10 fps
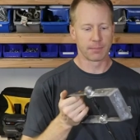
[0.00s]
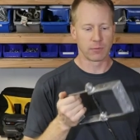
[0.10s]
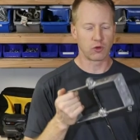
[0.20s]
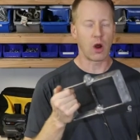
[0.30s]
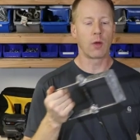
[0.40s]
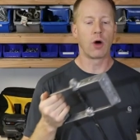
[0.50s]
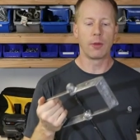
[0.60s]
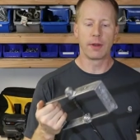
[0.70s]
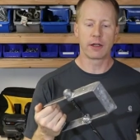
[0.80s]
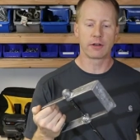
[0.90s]
drywall
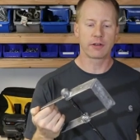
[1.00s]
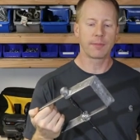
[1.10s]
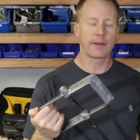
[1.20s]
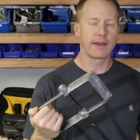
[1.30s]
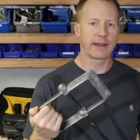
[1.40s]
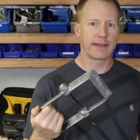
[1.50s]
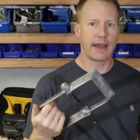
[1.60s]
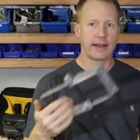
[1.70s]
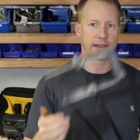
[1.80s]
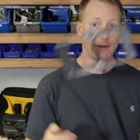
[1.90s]
mud or something like
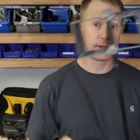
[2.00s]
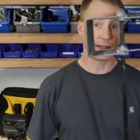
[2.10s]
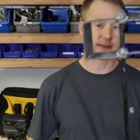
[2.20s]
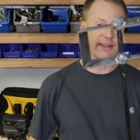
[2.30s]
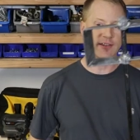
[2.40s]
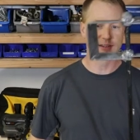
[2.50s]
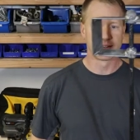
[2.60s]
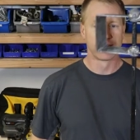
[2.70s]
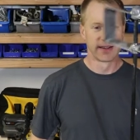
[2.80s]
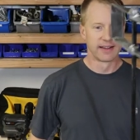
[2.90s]
that, and you hit
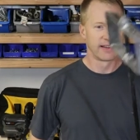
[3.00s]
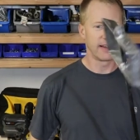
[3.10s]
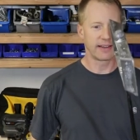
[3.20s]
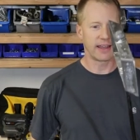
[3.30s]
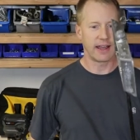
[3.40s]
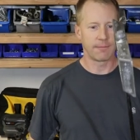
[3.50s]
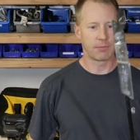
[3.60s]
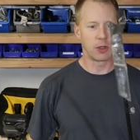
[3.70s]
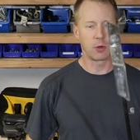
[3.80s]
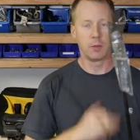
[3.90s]
this like
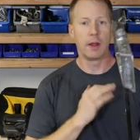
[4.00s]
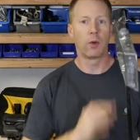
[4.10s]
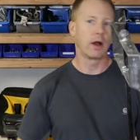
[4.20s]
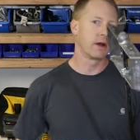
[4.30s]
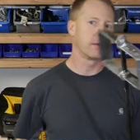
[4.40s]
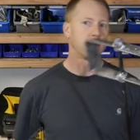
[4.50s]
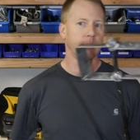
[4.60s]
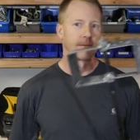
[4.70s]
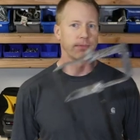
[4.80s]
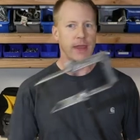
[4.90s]
that, you would be wearing
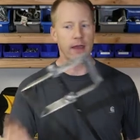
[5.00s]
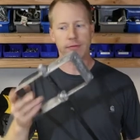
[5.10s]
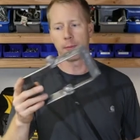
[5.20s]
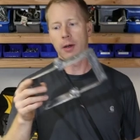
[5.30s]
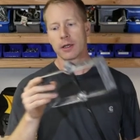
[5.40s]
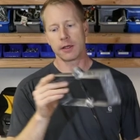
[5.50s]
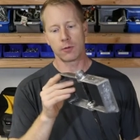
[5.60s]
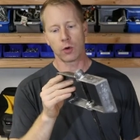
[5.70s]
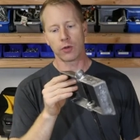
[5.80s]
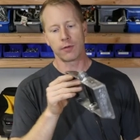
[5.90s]
half the bucket
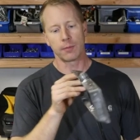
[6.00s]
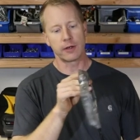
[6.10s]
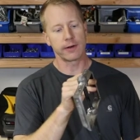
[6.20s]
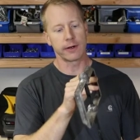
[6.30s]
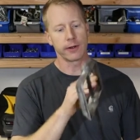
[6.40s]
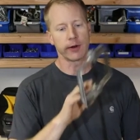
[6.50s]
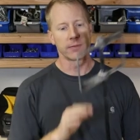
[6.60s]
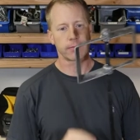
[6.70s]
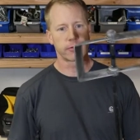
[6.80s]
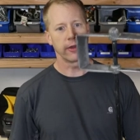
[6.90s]
worth of material.
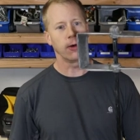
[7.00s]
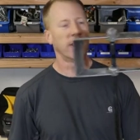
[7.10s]
So